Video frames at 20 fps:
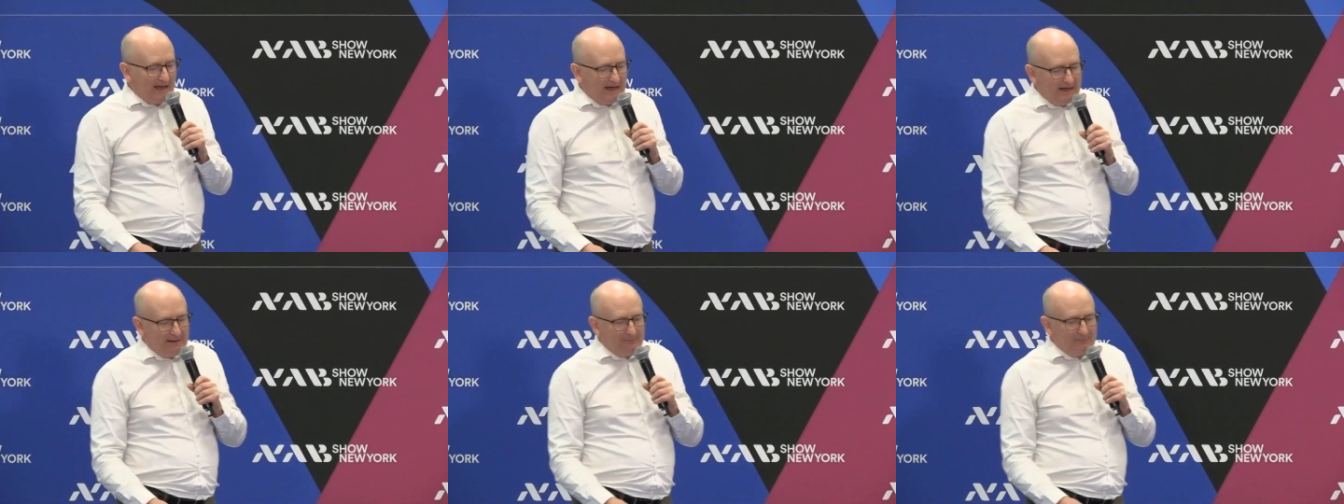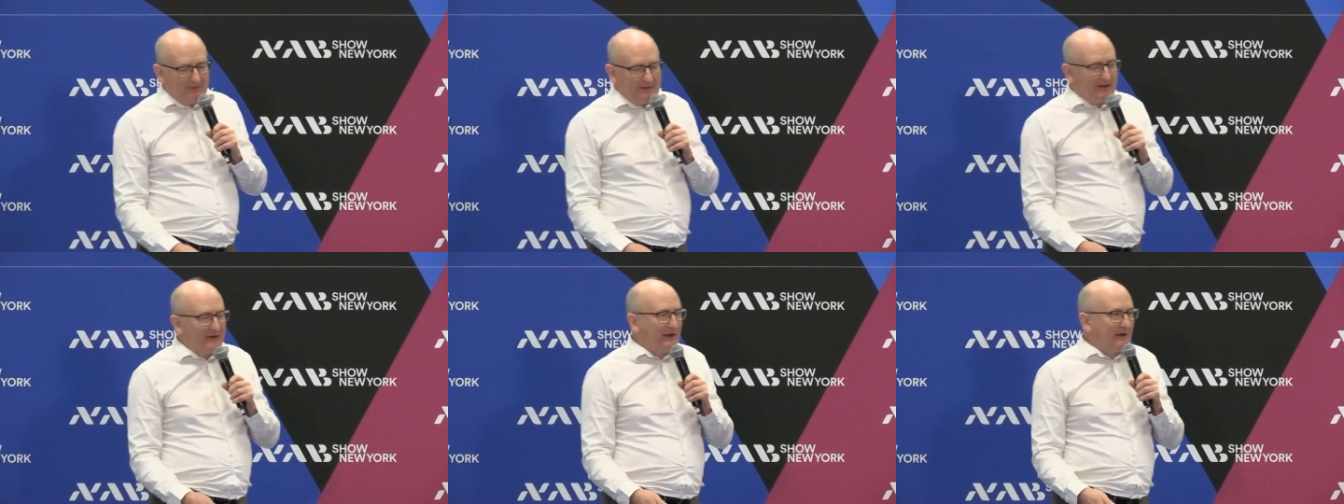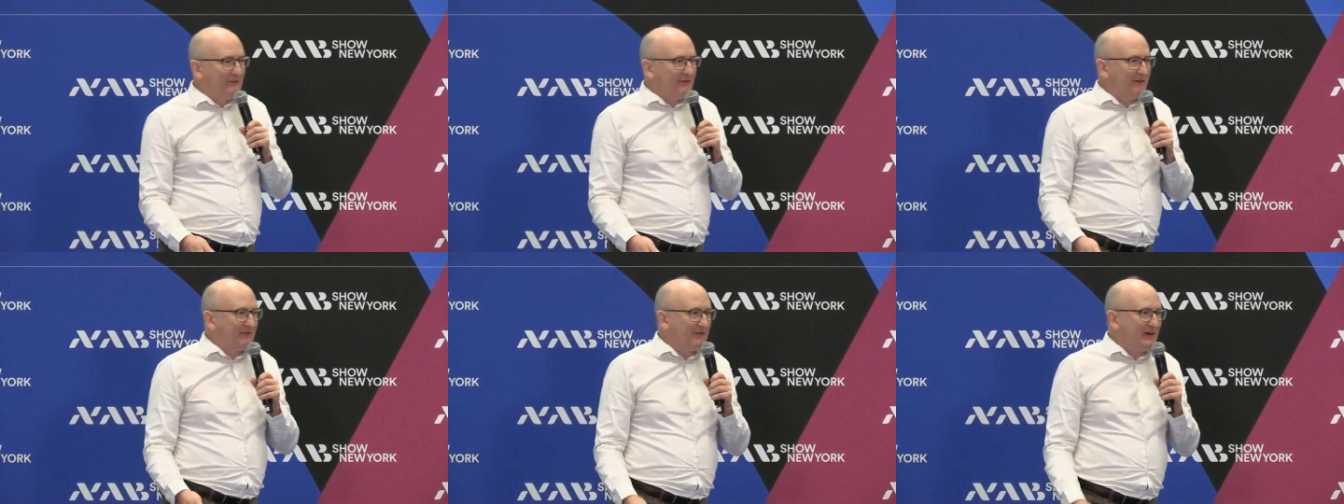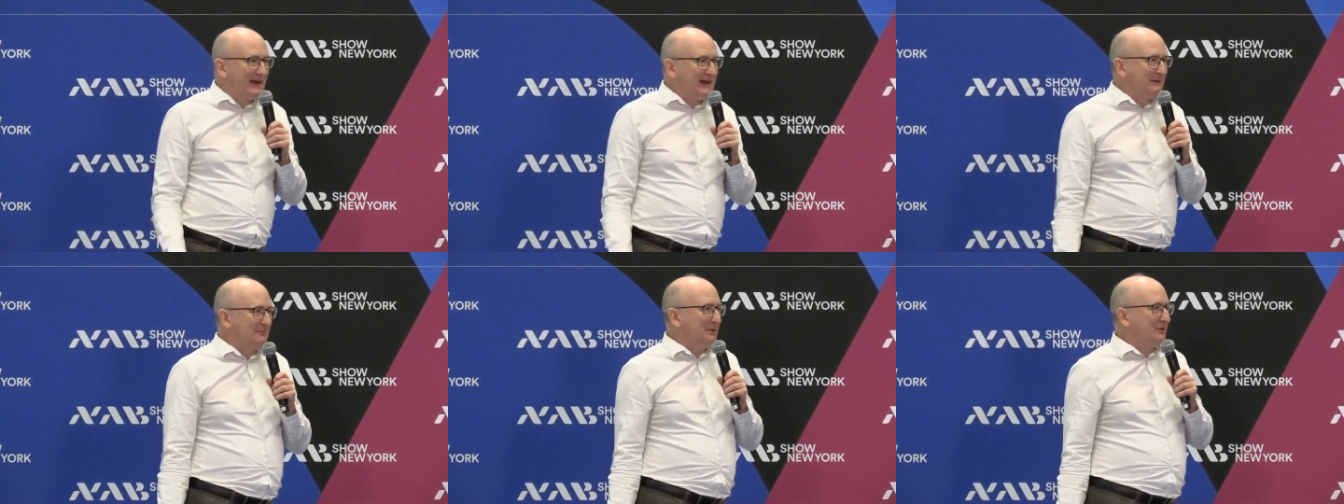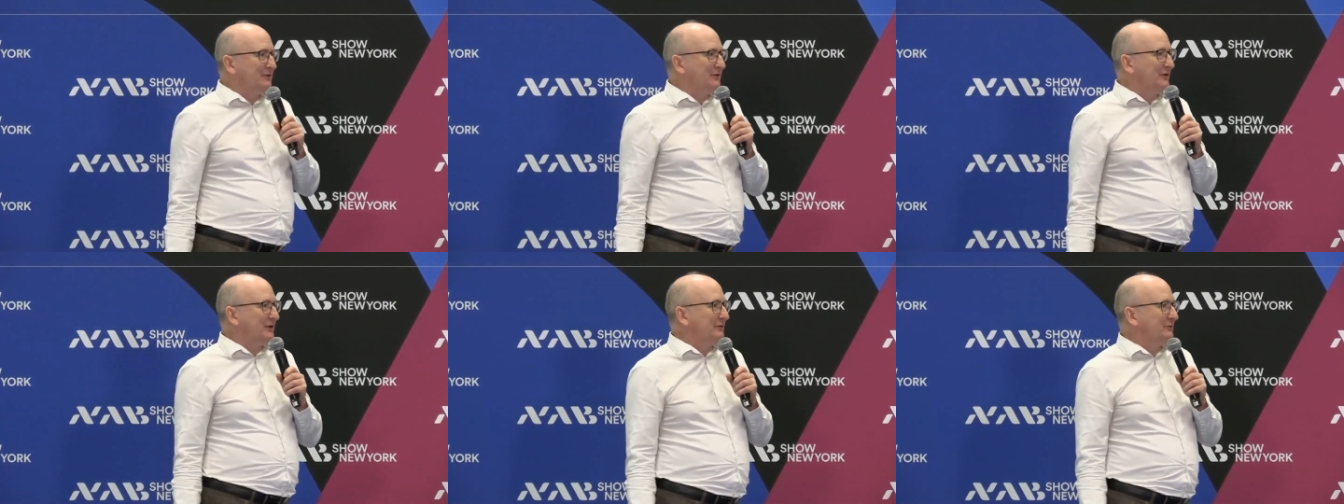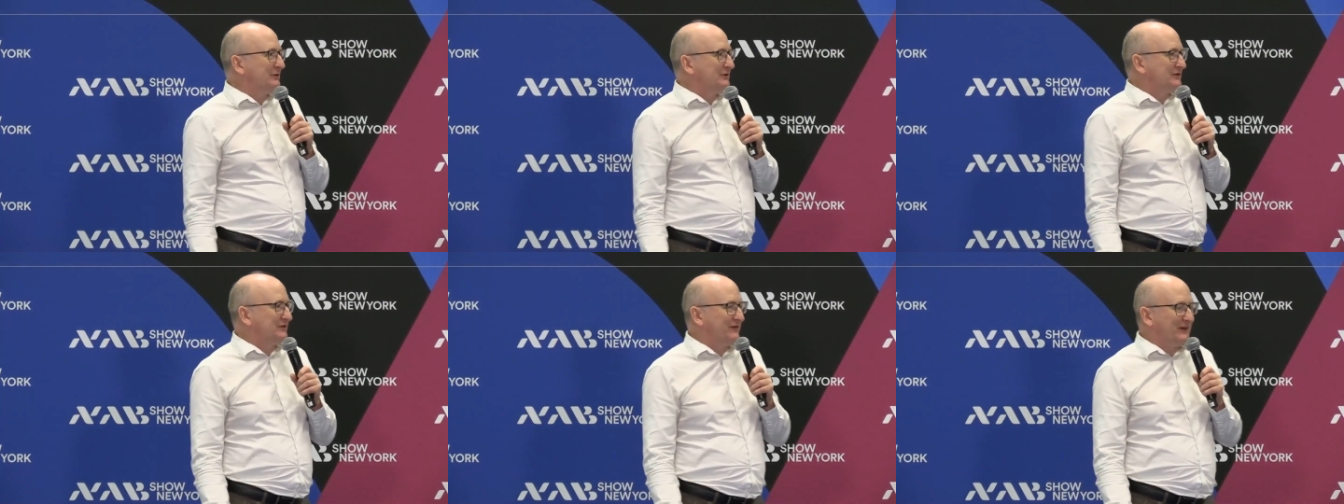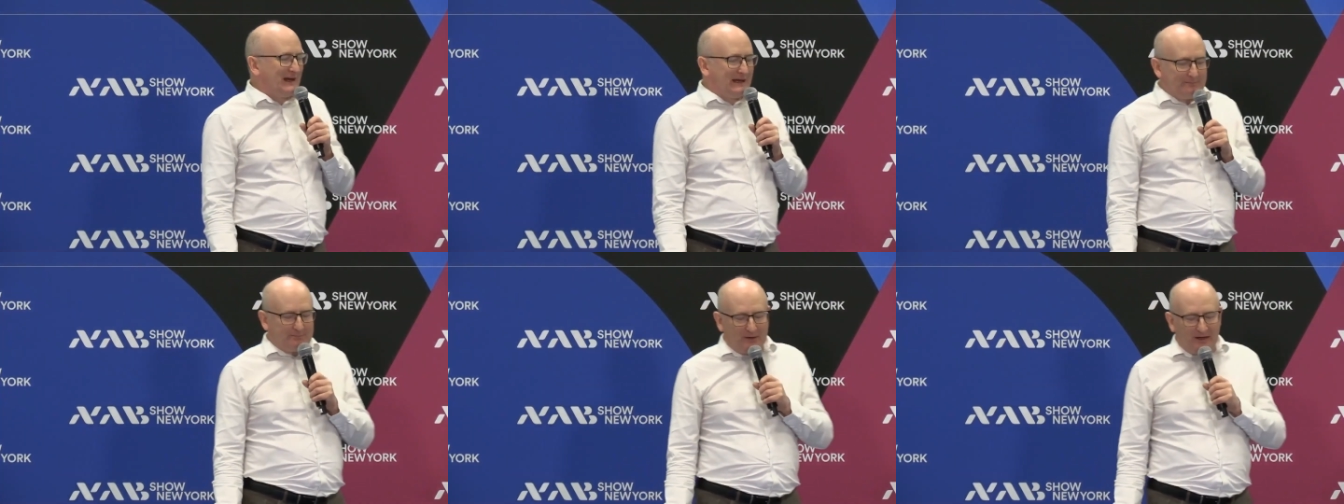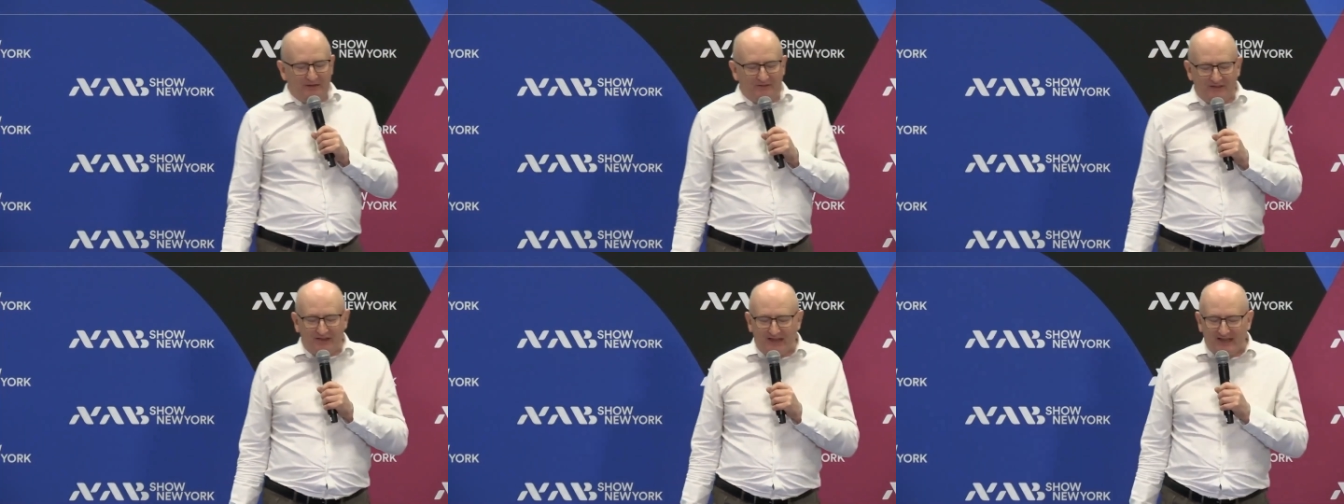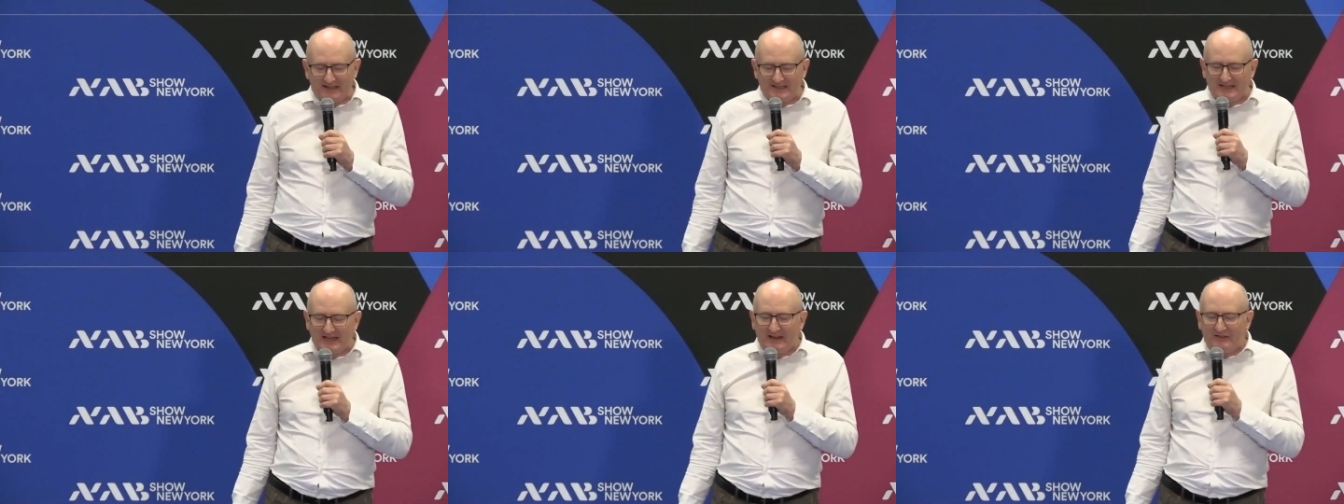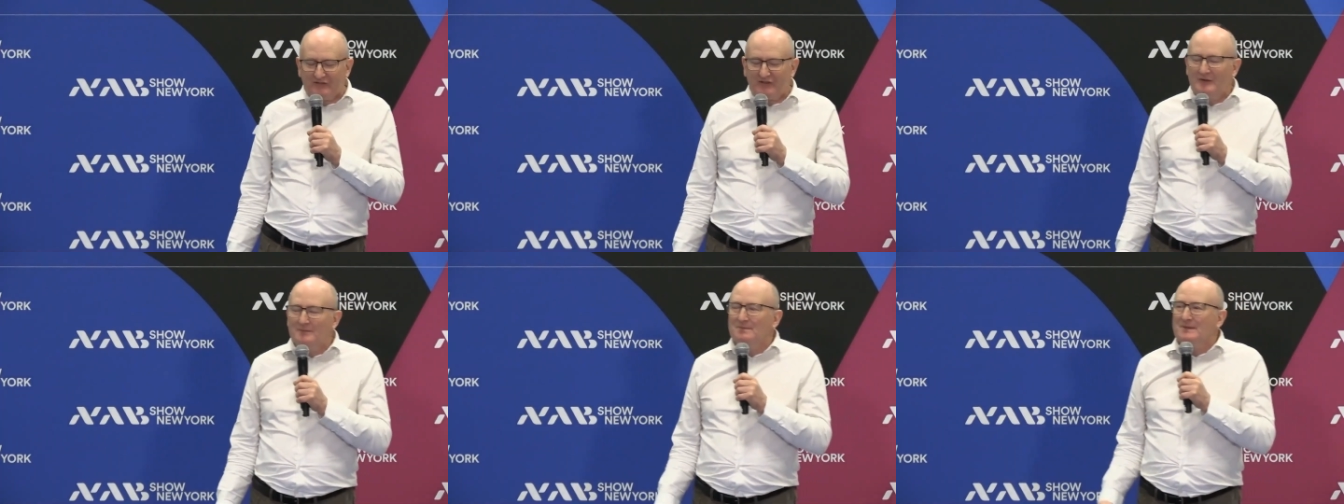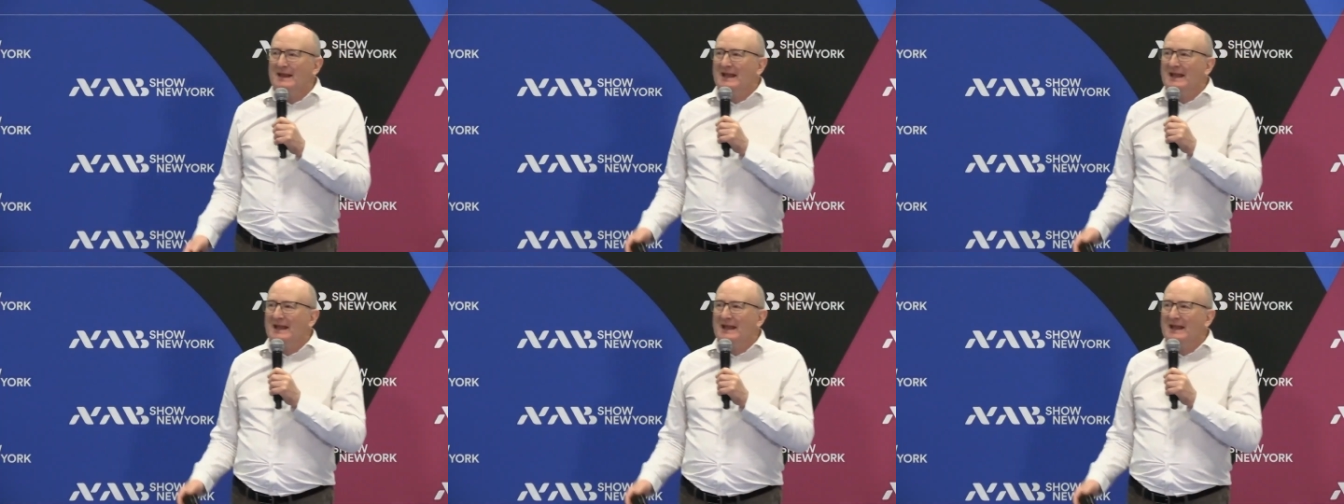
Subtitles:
available that was developed by VSF.